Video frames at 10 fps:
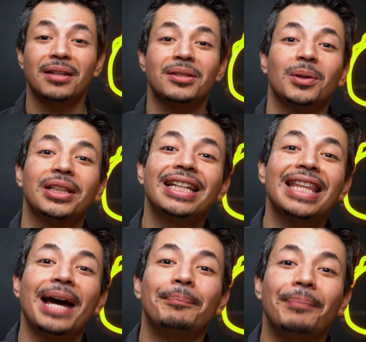So click
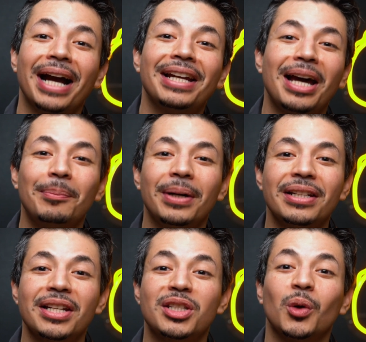that buy now
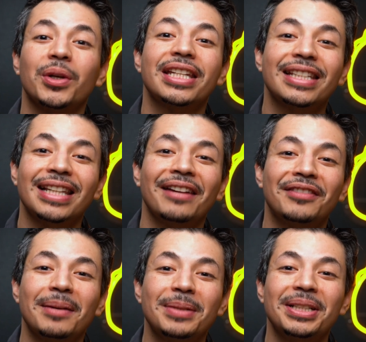button to score this
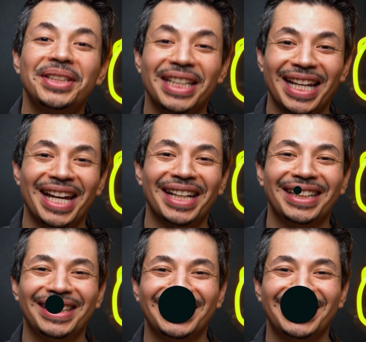lifetime deal today.